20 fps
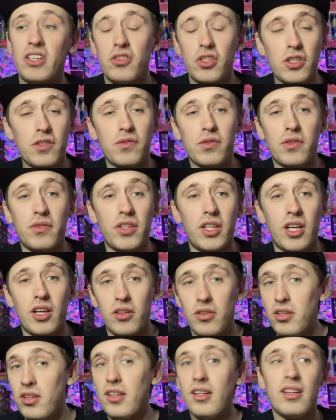just for the
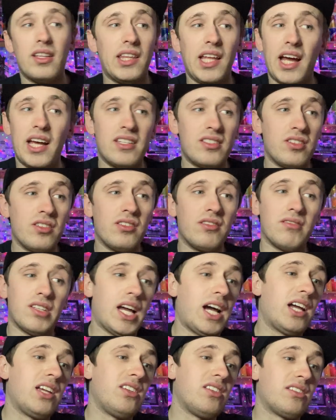video, that is,
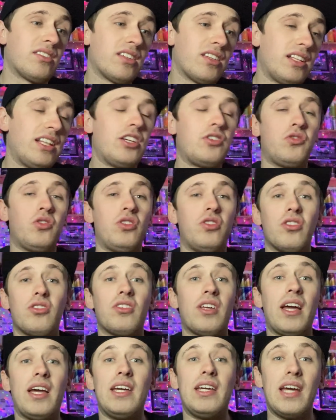that is literally
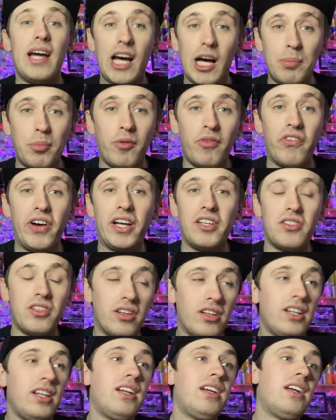just a apple
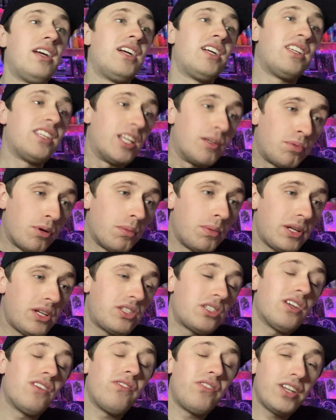Fanta. There probably
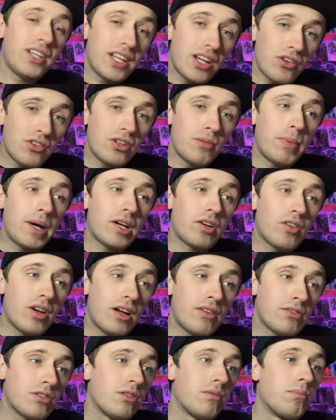is something there in the
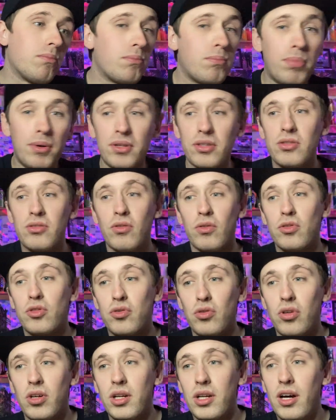background, but it's not
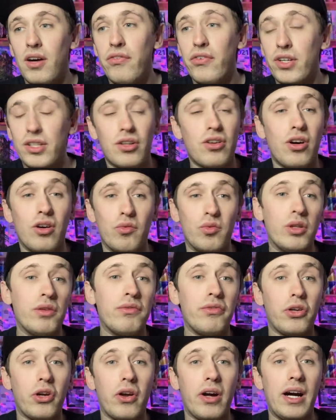strong enough and I can't really
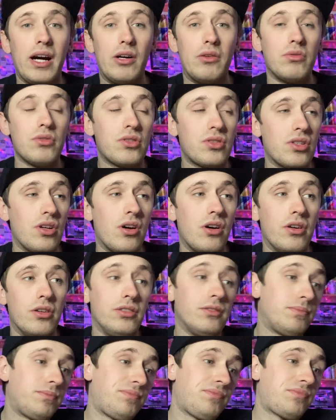figure it out.
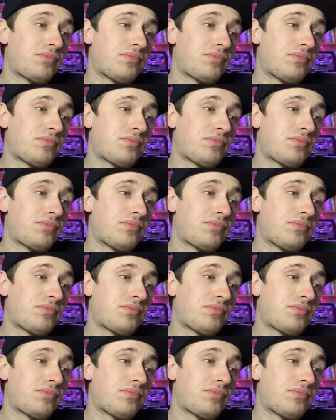So